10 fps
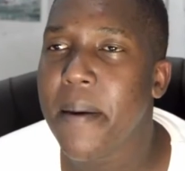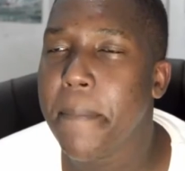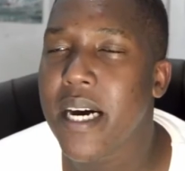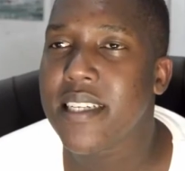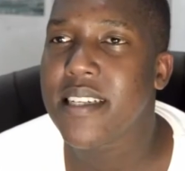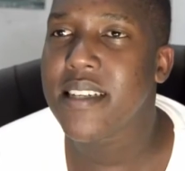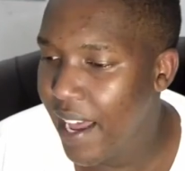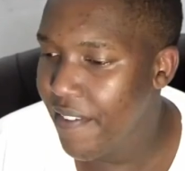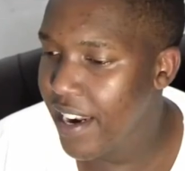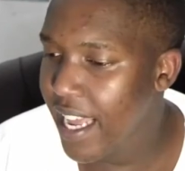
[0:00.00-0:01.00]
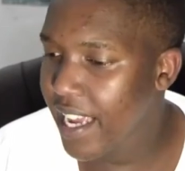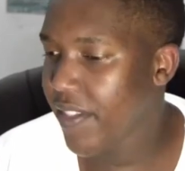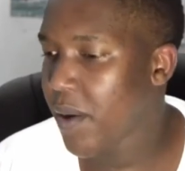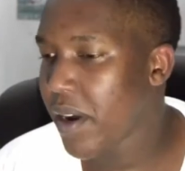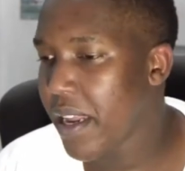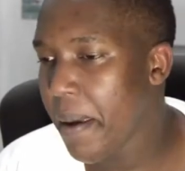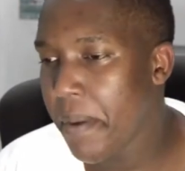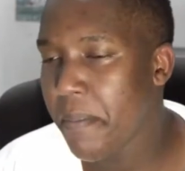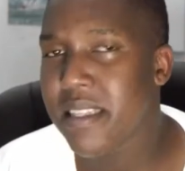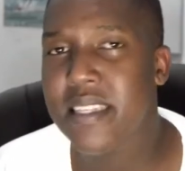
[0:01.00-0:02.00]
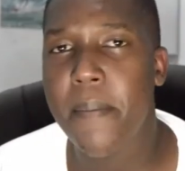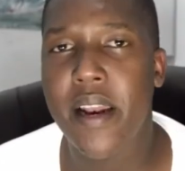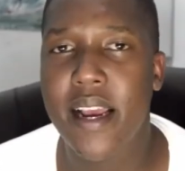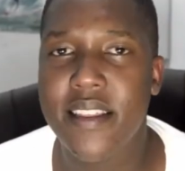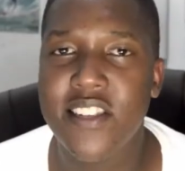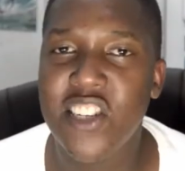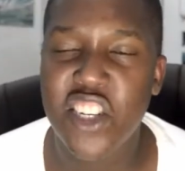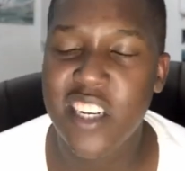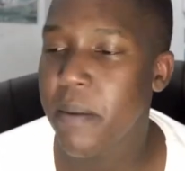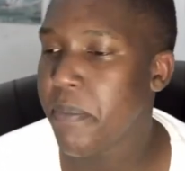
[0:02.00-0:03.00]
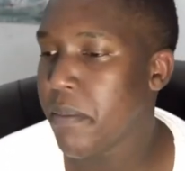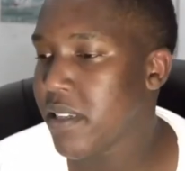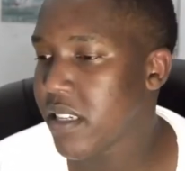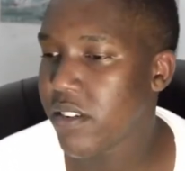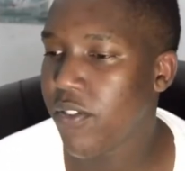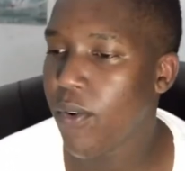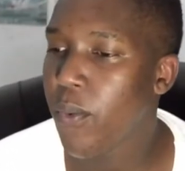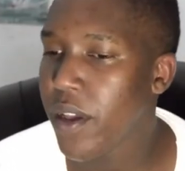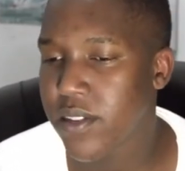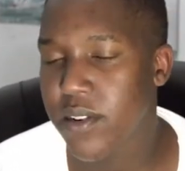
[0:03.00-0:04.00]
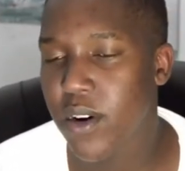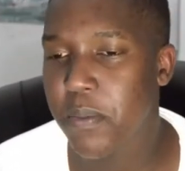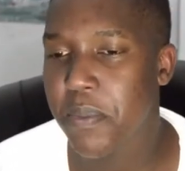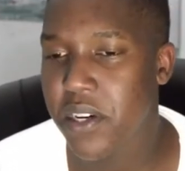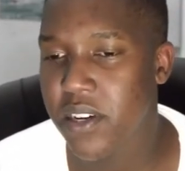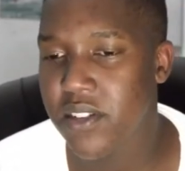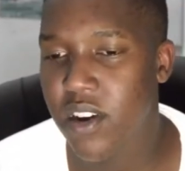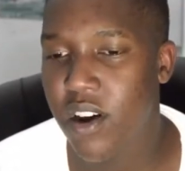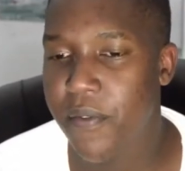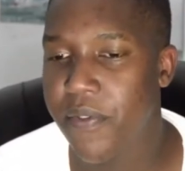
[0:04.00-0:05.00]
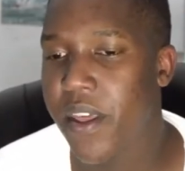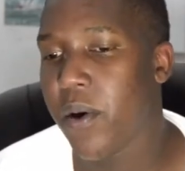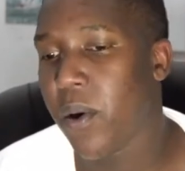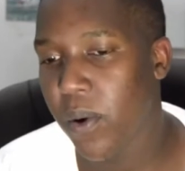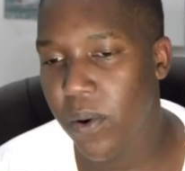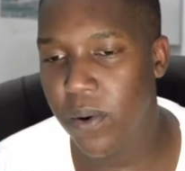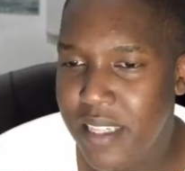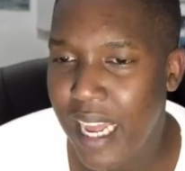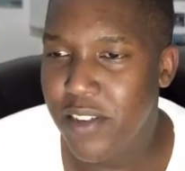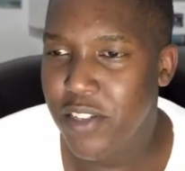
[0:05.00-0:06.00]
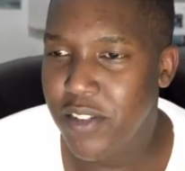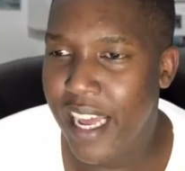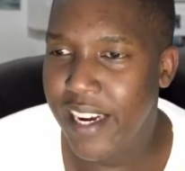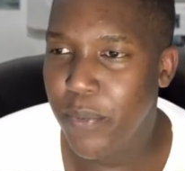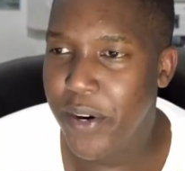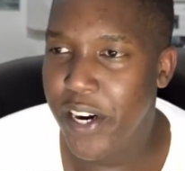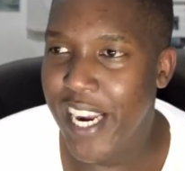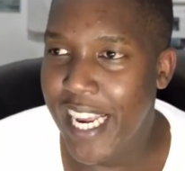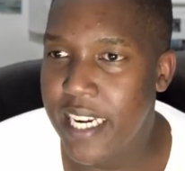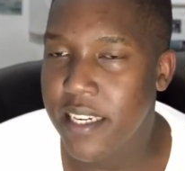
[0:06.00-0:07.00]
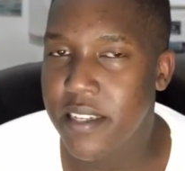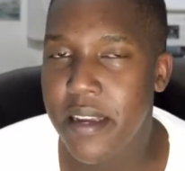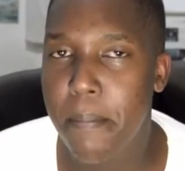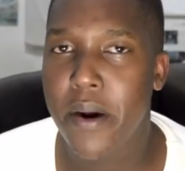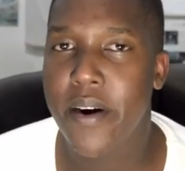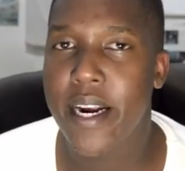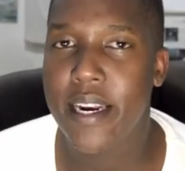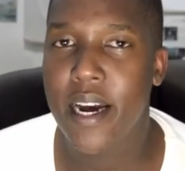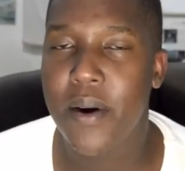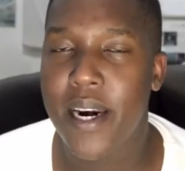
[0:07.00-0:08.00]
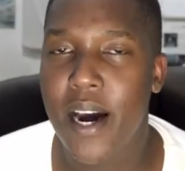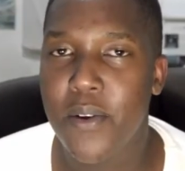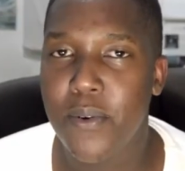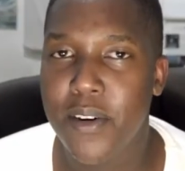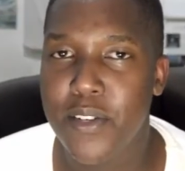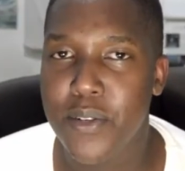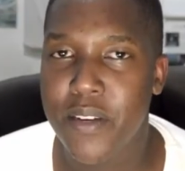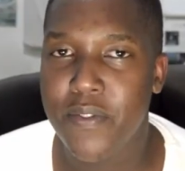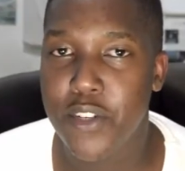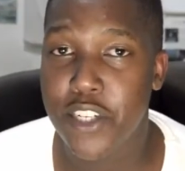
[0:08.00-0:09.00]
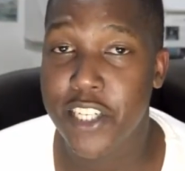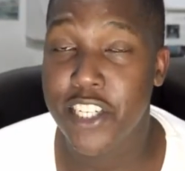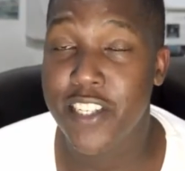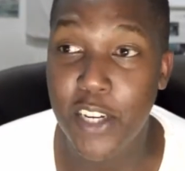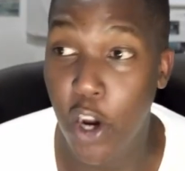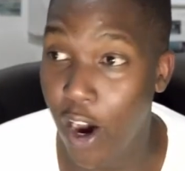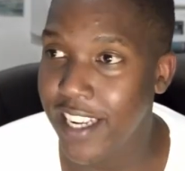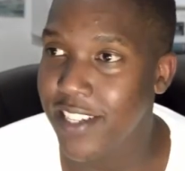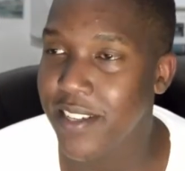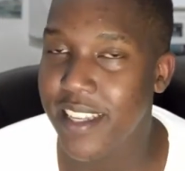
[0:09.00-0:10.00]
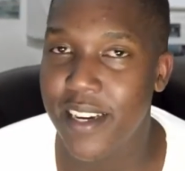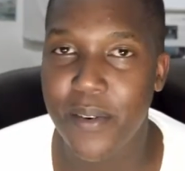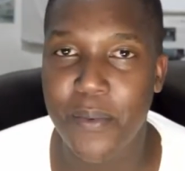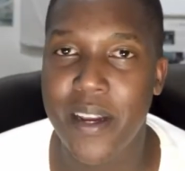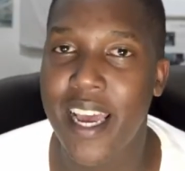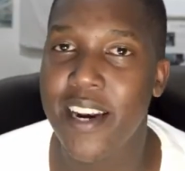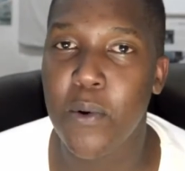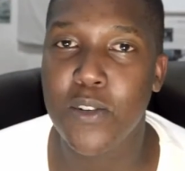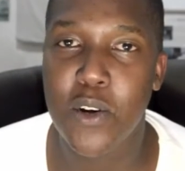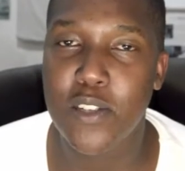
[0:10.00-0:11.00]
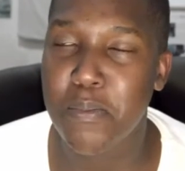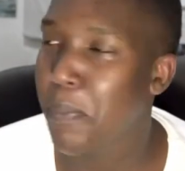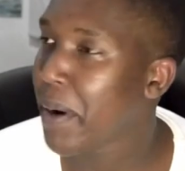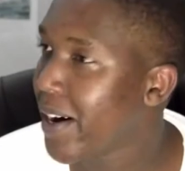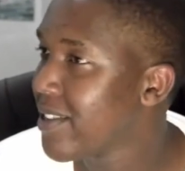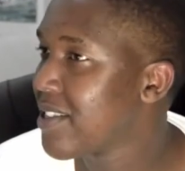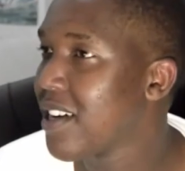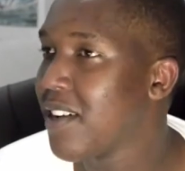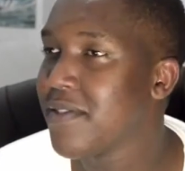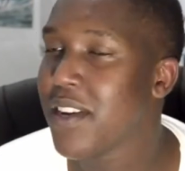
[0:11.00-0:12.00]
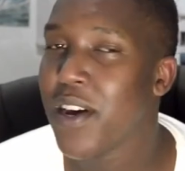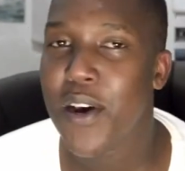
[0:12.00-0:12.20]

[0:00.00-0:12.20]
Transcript: But I feel like if they want to implement something like this, they should have implemented it 4 weeks ago, because of the whole, now, like, we're in December right now, and now you want to give restrictions. Got into the, we had no chance to prepare ourselves.